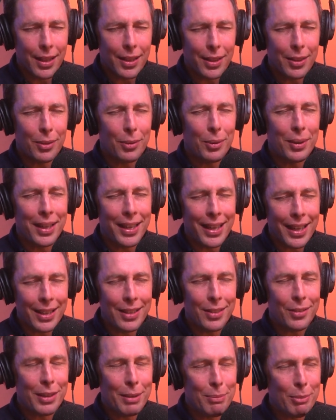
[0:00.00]
3
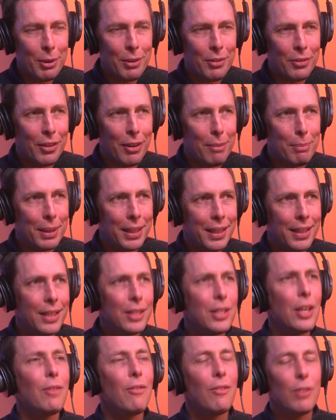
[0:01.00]
and 3.5 billion
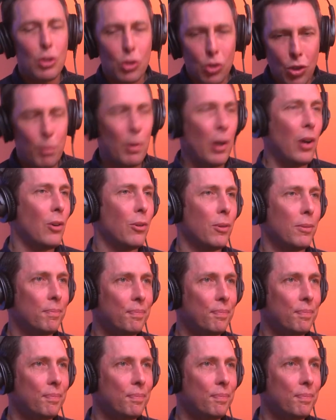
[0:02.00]
it's super old